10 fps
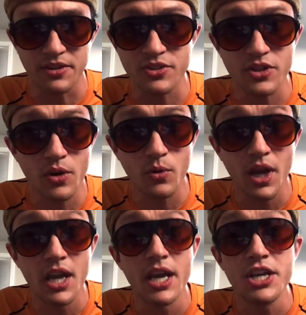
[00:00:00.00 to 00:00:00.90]
There's no
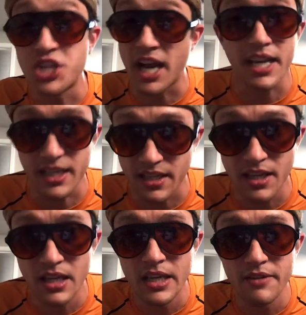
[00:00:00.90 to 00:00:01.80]
checking
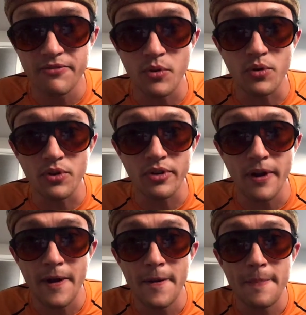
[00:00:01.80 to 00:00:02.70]
for
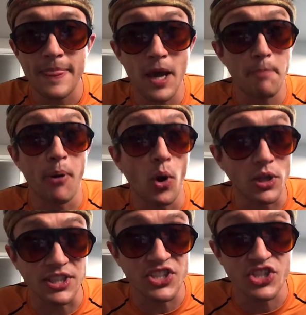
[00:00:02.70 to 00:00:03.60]
a
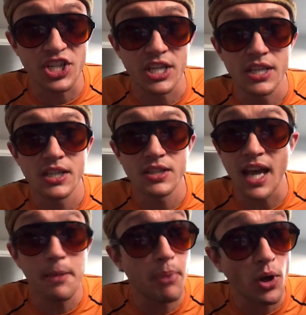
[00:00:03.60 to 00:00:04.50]
pulsed,
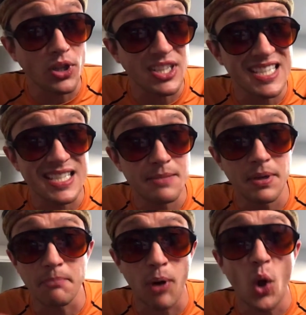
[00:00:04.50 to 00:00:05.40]
not a pulse,
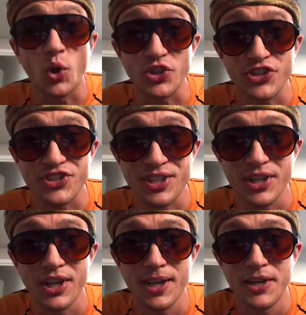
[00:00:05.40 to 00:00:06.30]
but a pulsed,
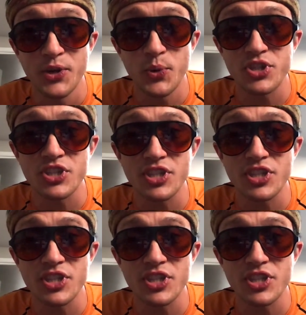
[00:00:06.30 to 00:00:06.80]
which is